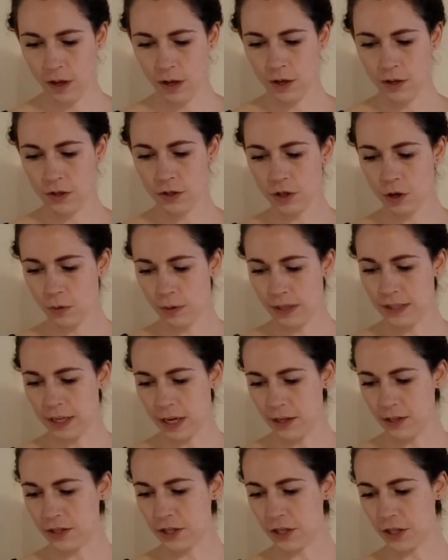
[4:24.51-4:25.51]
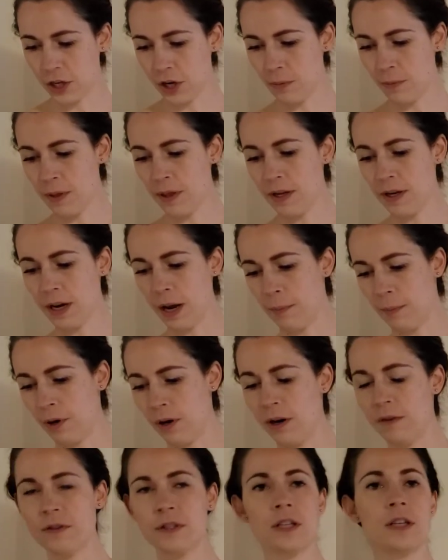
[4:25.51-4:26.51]
So it says, determine the number
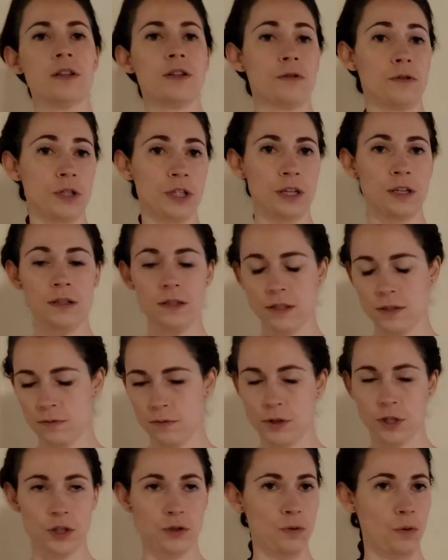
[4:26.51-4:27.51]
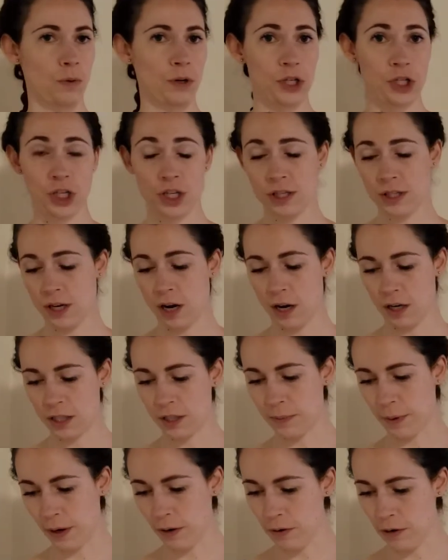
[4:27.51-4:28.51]
of solutions, which is what we just talked
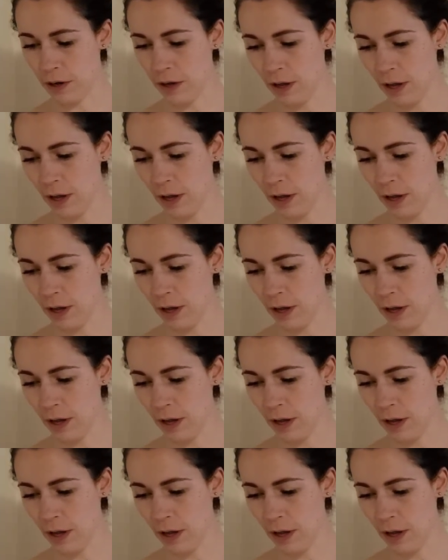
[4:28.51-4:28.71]
about,